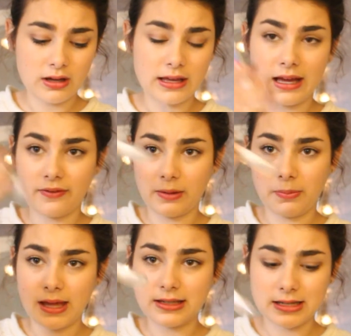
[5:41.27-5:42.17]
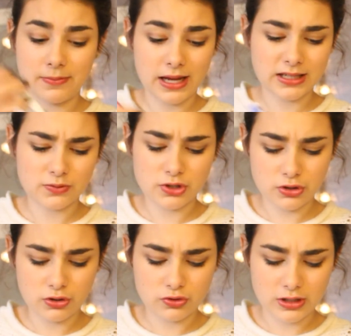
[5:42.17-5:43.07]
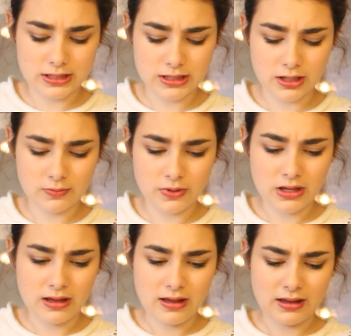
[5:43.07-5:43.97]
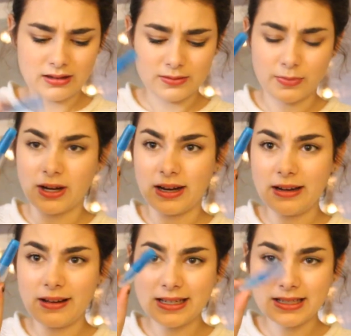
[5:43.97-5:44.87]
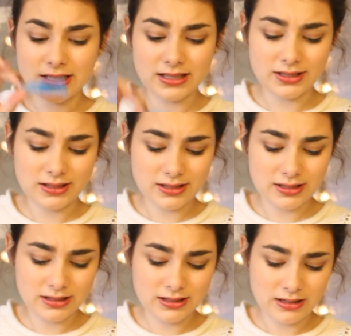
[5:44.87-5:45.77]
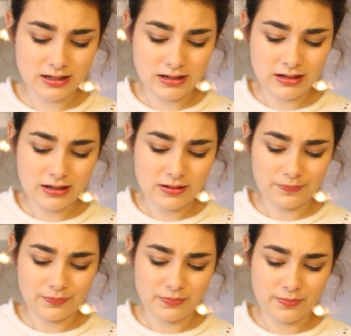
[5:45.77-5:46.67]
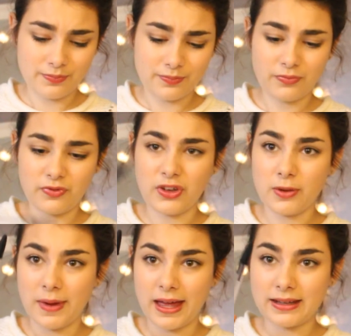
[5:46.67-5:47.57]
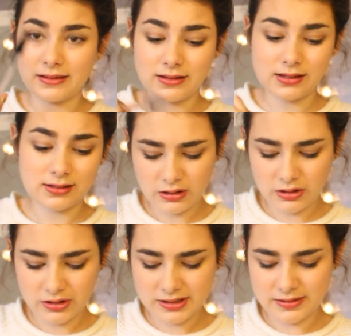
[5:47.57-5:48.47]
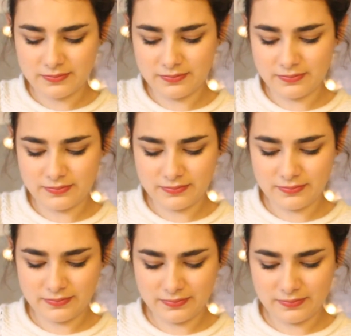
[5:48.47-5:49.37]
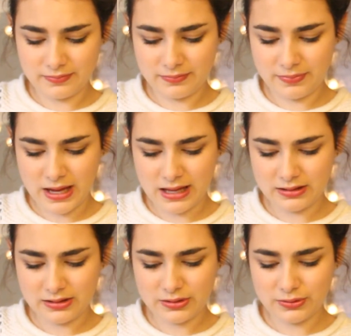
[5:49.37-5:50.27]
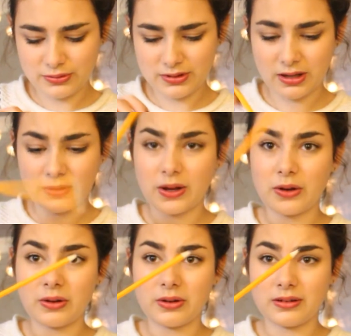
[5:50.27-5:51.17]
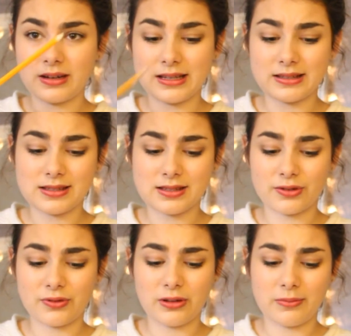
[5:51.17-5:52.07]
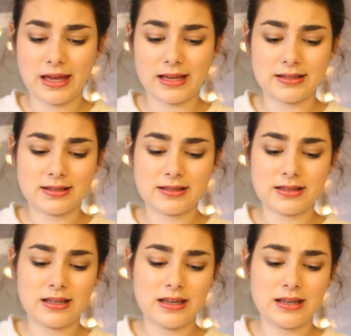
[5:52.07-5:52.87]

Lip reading: I have a pen Tipp-X, which is not dried up. Some highlighters, a few pens, got some pencils going on. It's a real mess.